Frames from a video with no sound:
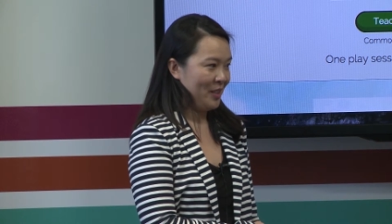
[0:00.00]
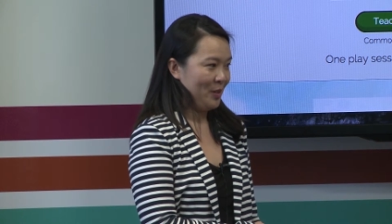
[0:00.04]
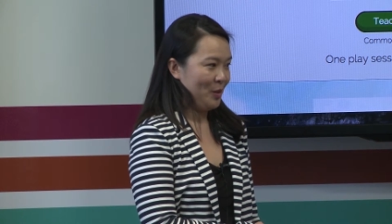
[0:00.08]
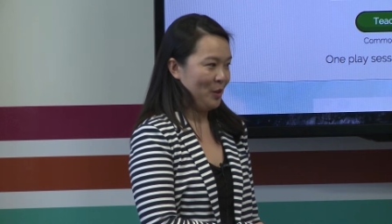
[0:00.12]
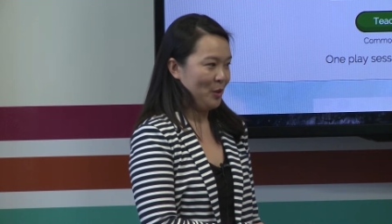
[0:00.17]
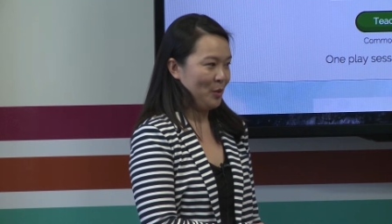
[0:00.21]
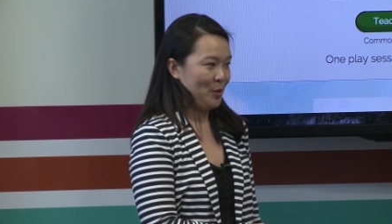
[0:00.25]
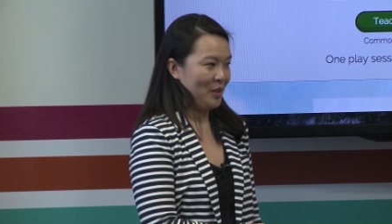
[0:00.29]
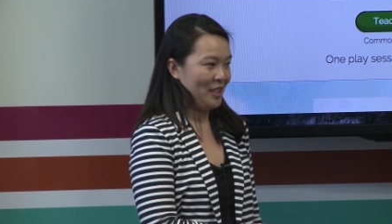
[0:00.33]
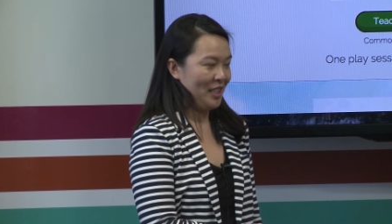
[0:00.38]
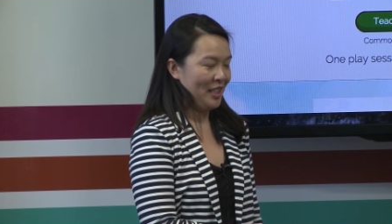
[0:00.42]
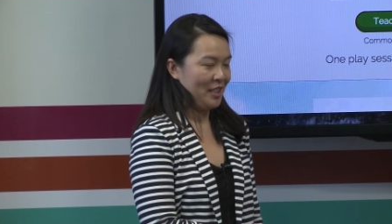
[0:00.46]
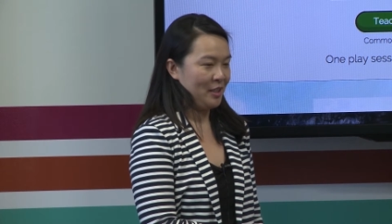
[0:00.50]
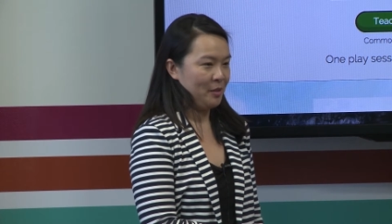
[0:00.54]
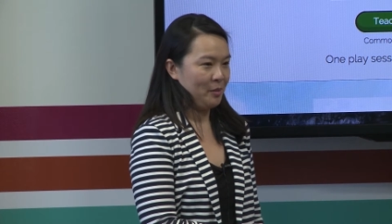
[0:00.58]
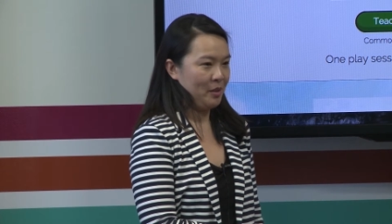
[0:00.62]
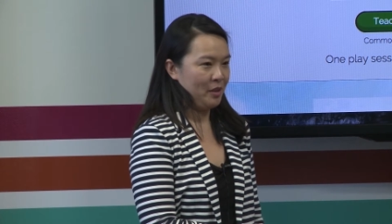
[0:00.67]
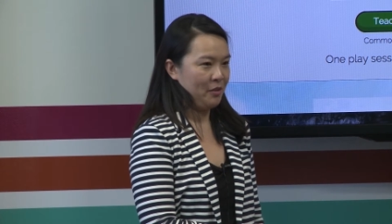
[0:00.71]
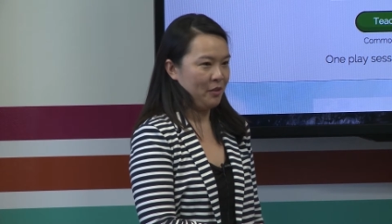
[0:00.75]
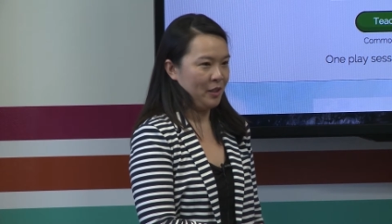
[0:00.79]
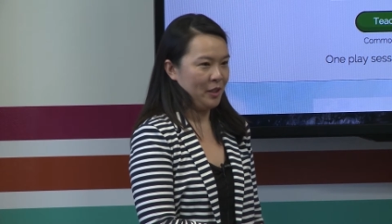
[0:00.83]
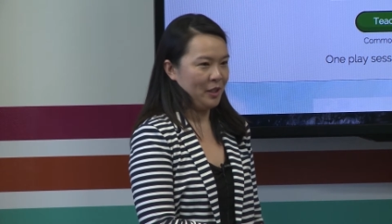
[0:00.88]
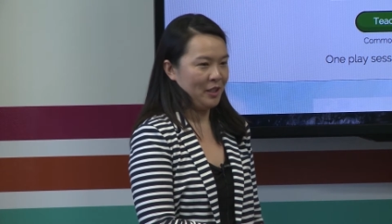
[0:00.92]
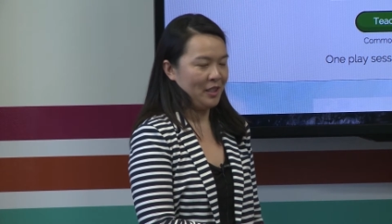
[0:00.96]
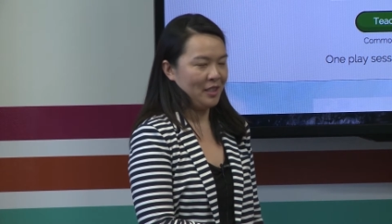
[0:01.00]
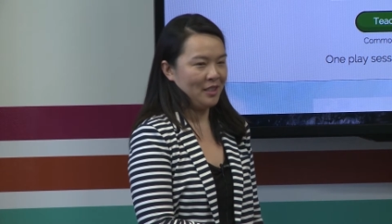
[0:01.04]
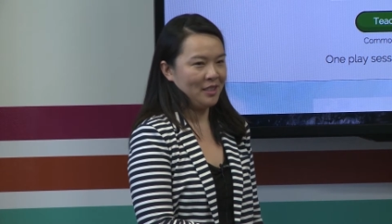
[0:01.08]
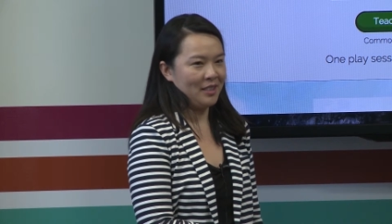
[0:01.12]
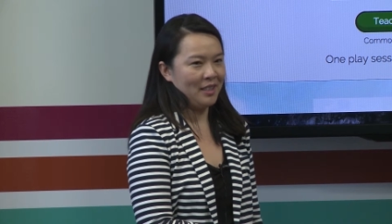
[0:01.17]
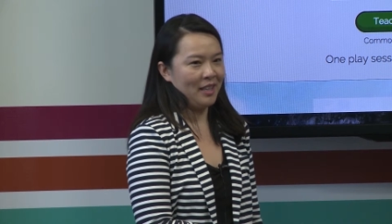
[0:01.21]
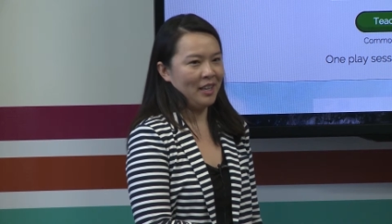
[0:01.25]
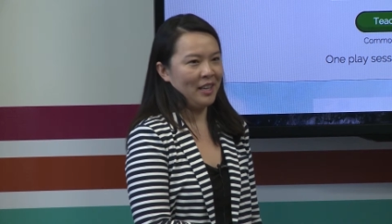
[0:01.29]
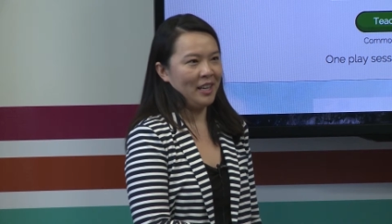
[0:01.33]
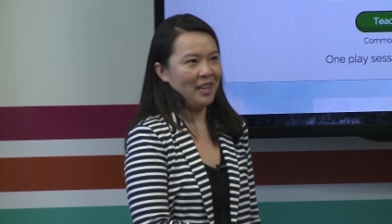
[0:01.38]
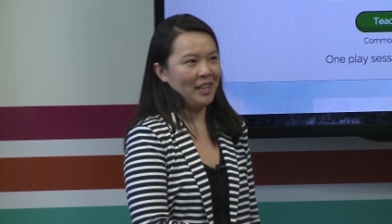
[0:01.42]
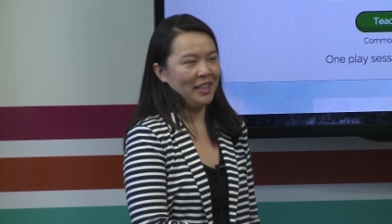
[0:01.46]
which we take to be a very good
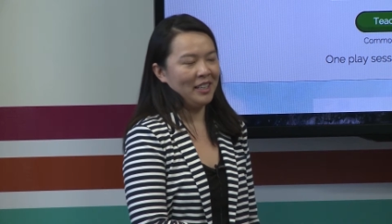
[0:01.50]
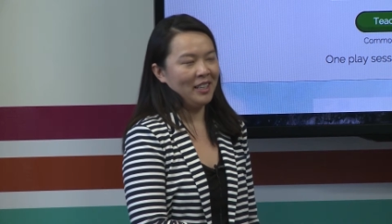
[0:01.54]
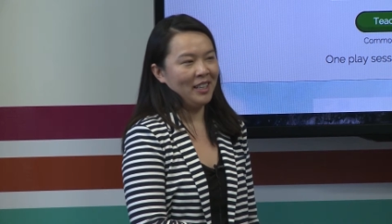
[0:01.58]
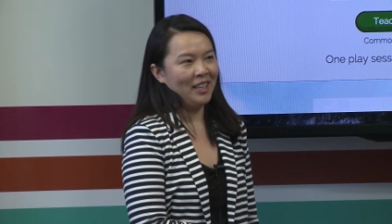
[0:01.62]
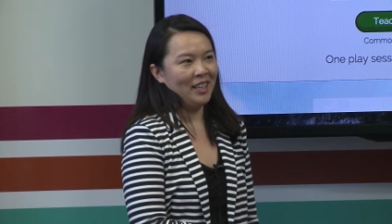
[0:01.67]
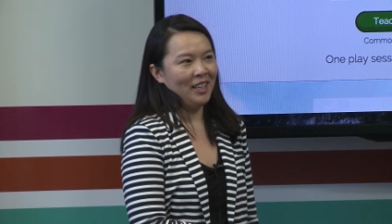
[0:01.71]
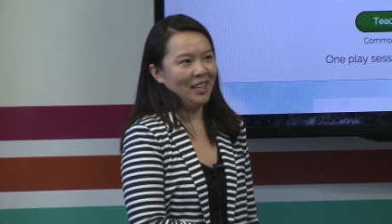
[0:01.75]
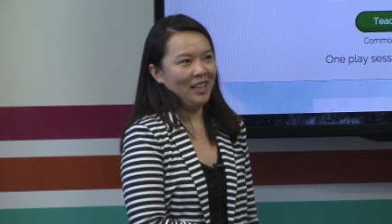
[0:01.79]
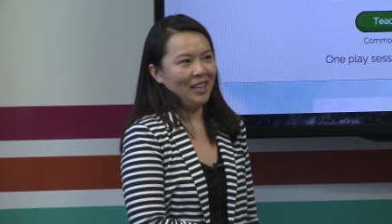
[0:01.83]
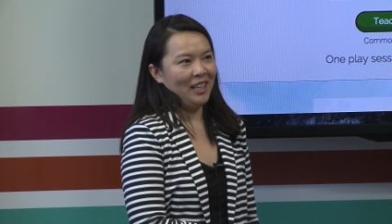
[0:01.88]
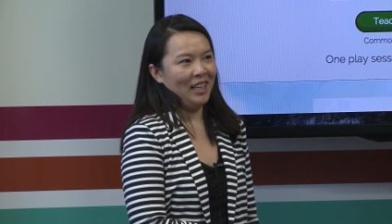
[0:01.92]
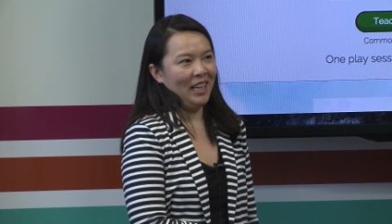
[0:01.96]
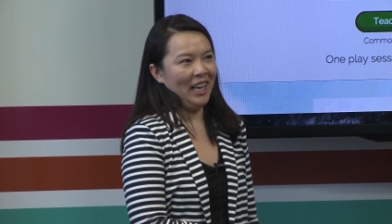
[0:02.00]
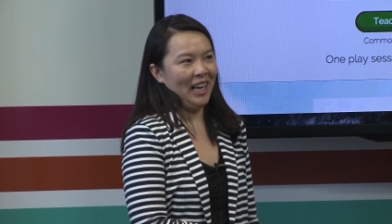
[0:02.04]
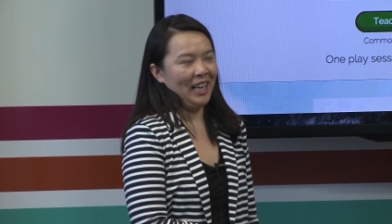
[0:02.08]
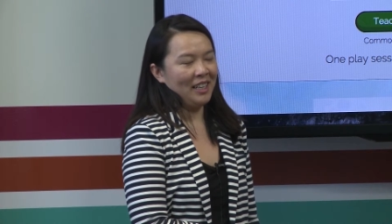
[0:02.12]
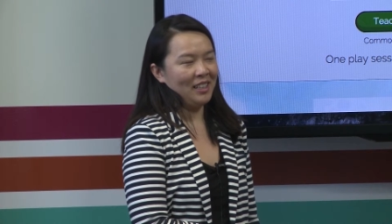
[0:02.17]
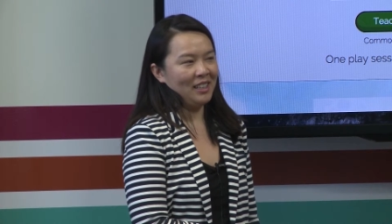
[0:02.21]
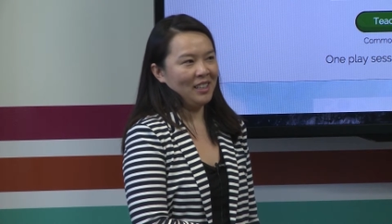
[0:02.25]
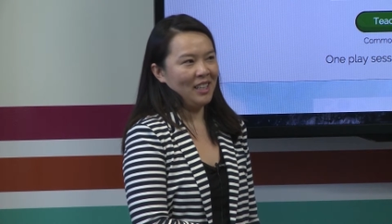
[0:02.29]
sign. At